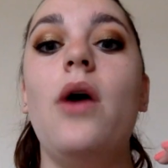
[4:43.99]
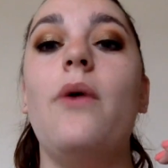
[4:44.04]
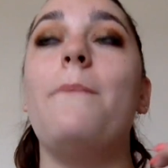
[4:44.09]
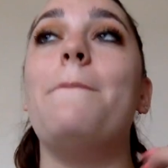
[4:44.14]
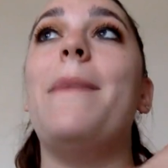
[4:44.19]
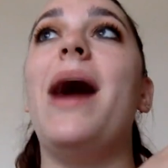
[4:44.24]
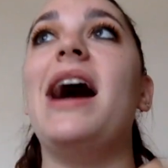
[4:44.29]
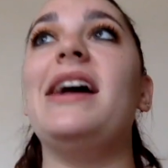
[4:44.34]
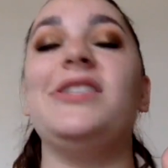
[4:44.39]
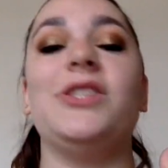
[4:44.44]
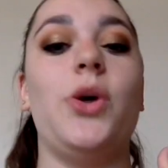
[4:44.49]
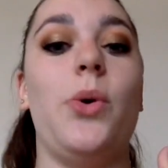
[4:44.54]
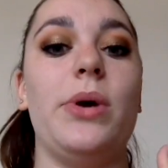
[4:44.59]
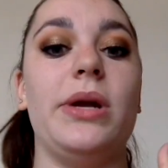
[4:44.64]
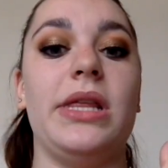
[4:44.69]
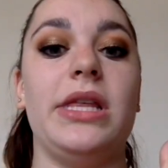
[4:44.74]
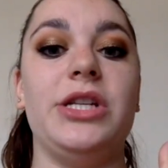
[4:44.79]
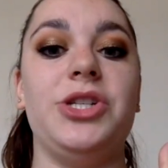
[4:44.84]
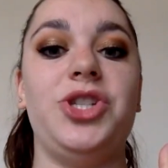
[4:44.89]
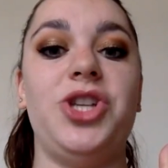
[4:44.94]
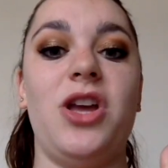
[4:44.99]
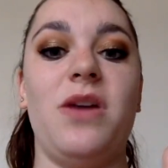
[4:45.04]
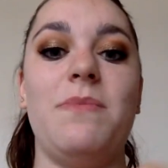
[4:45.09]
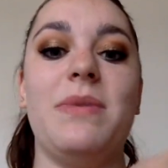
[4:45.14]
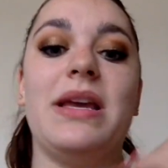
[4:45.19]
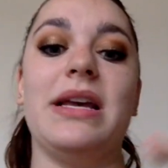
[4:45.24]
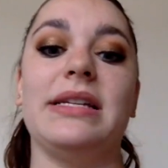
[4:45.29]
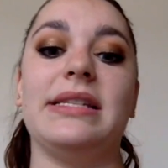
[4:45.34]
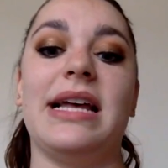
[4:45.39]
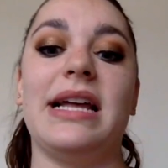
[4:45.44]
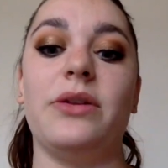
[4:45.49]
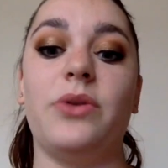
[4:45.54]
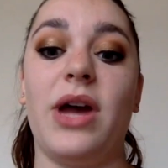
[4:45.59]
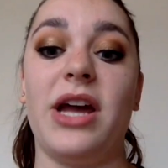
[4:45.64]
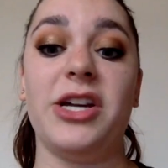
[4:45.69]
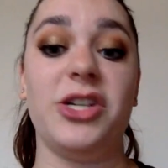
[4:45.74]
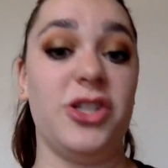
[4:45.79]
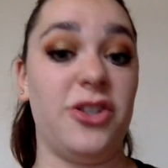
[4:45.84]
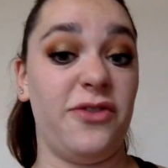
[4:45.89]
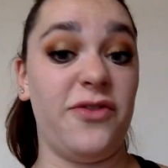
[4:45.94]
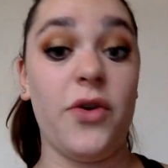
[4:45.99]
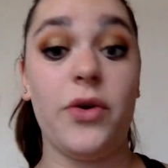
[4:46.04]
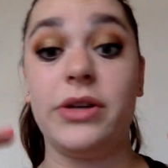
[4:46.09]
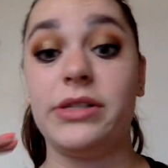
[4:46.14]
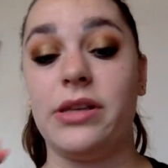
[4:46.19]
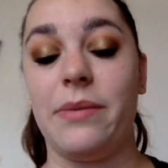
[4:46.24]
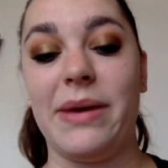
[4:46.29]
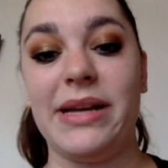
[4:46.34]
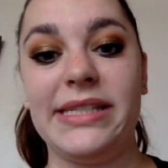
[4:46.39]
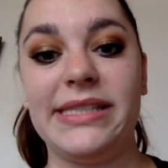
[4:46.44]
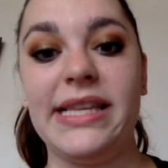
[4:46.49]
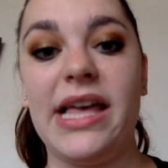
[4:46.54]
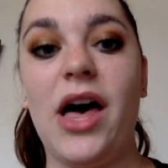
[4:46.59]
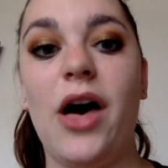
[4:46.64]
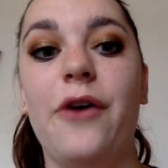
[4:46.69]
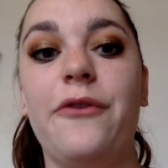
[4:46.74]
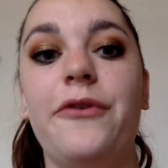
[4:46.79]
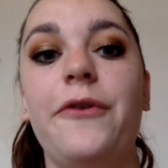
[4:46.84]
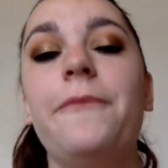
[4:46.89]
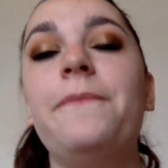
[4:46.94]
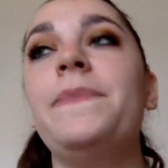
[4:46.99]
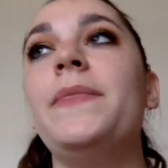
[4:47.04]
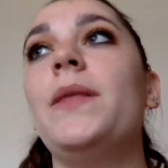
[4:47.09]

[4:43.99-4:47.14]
Mine's going to the gym because I could just focus on myself,